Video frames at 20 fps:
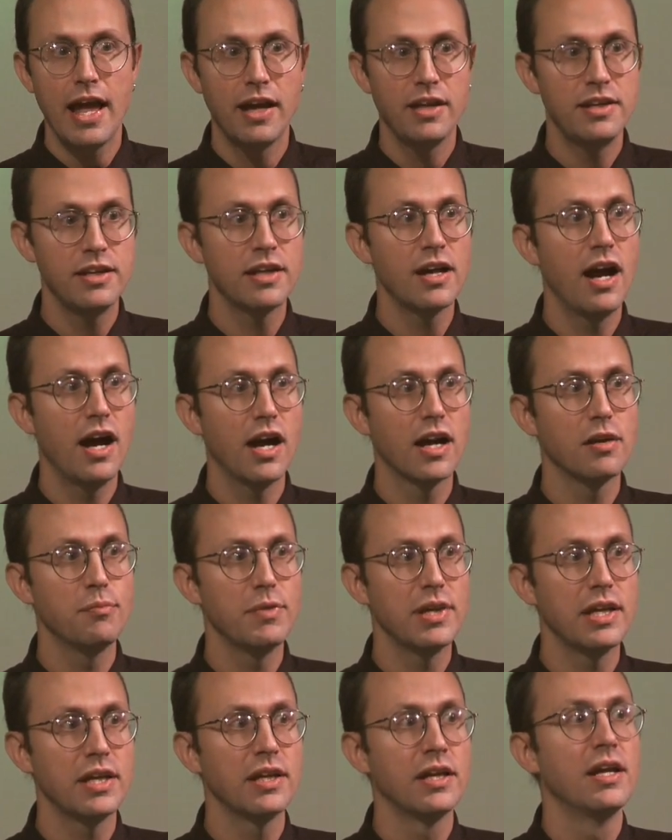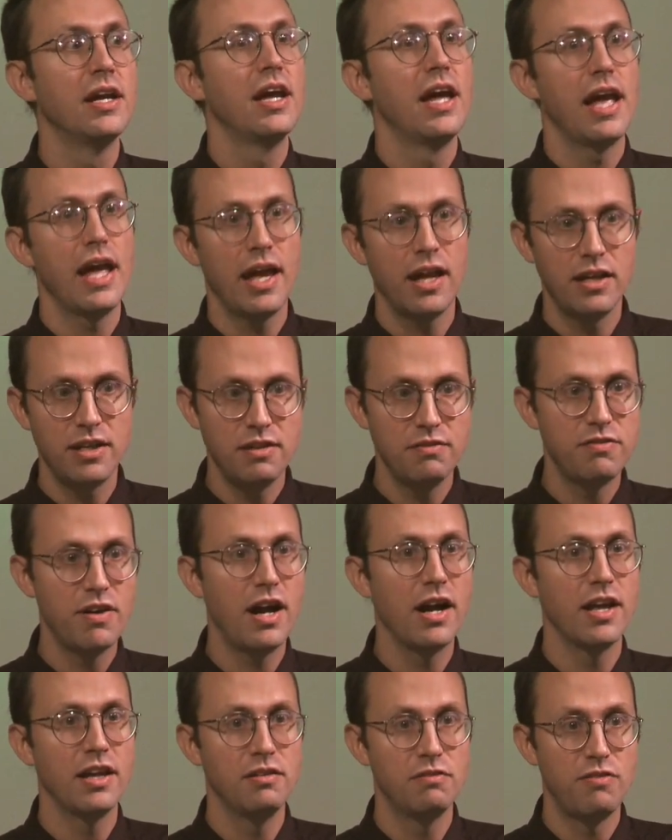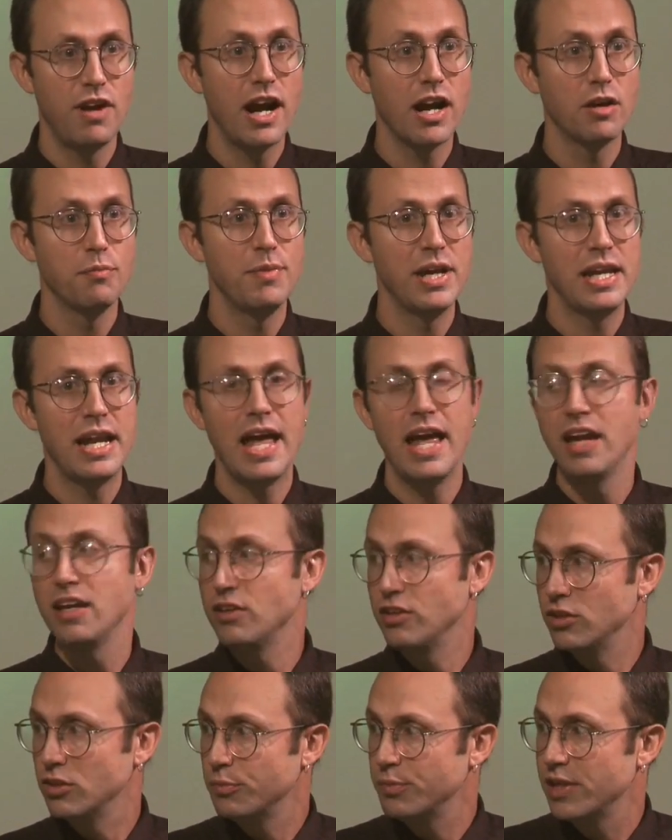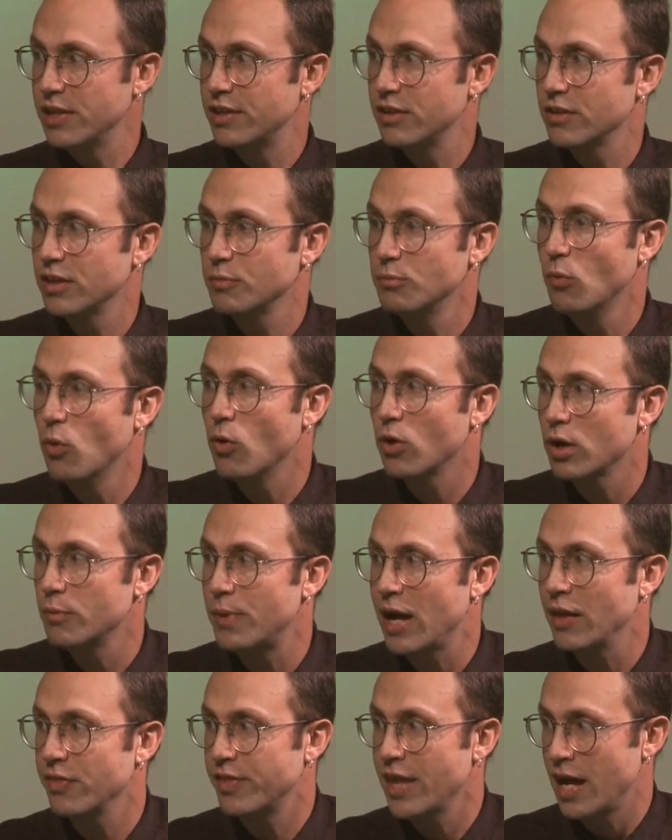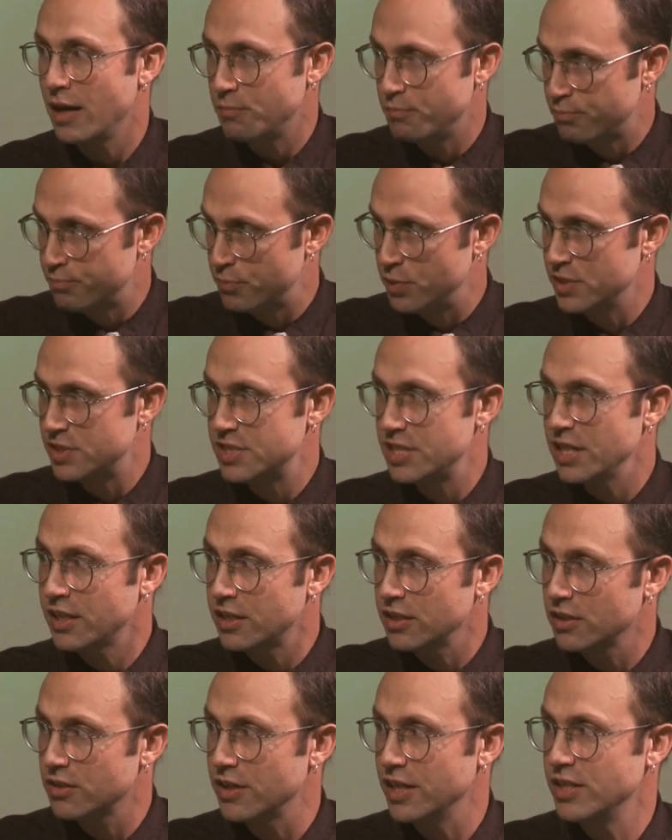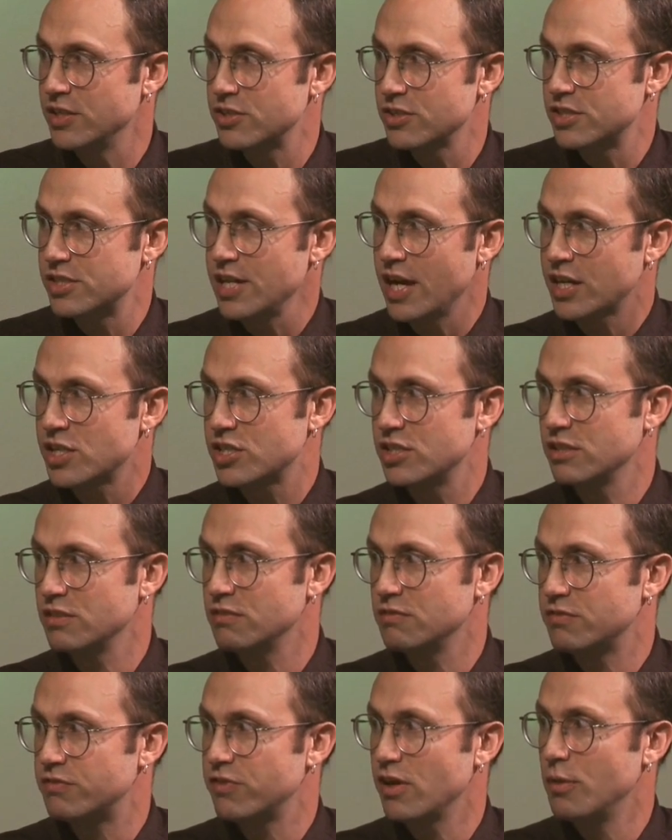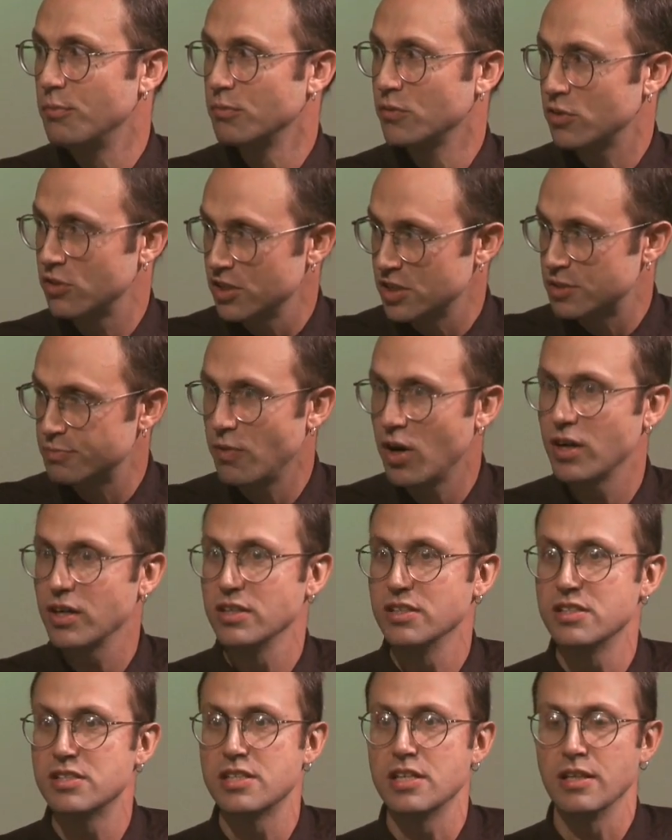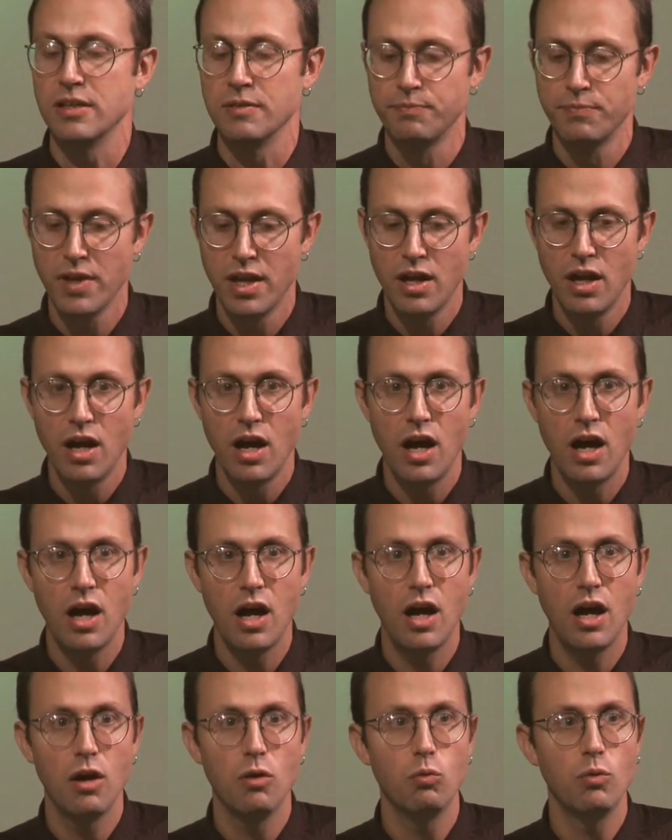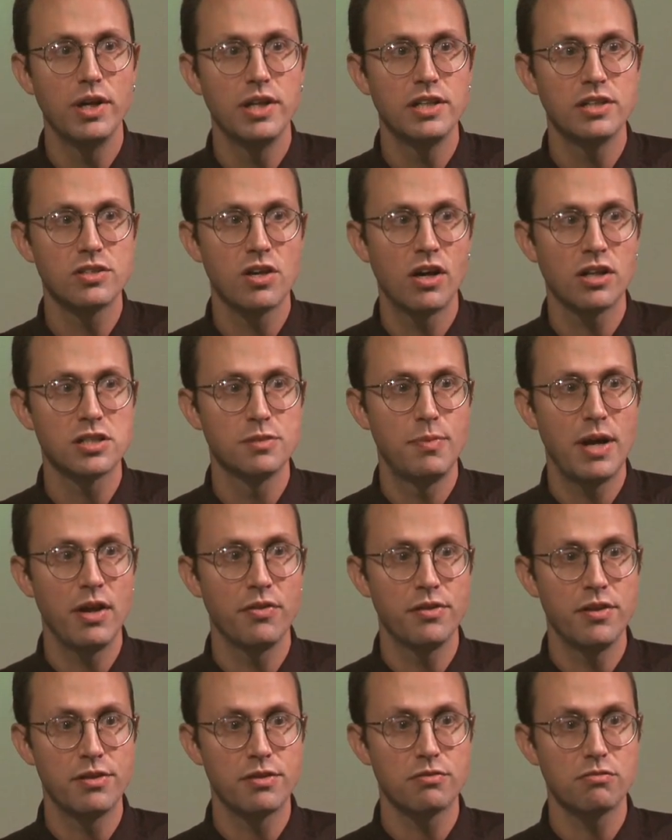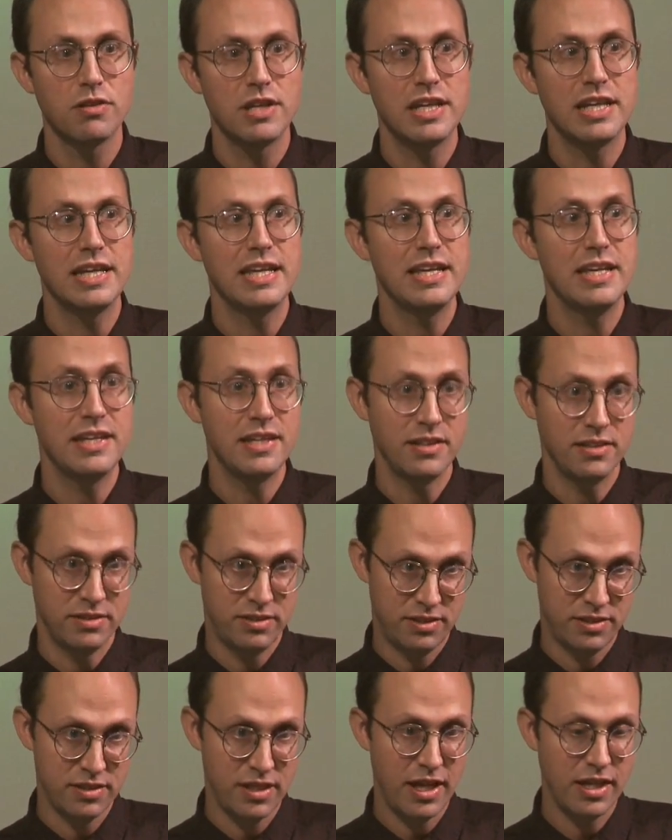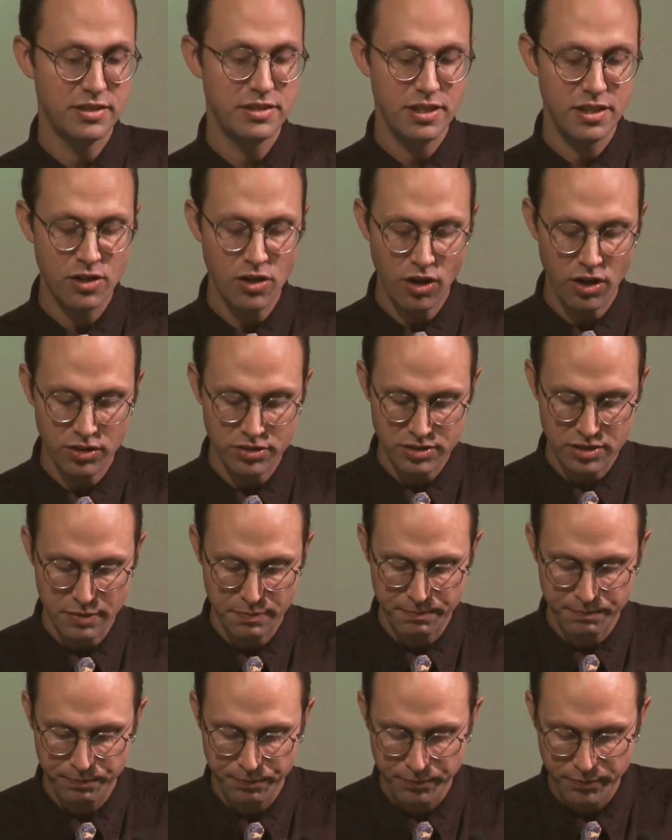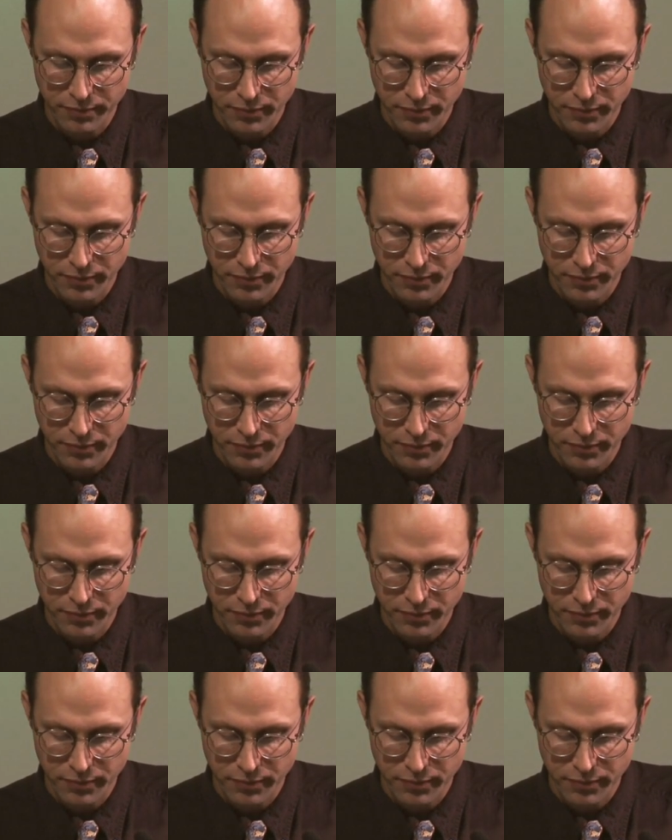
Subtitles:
and economy and environment, and you'll be hearing more about that particular intersection from Chris Martenson when he talks about the 3 E's, as he calls them.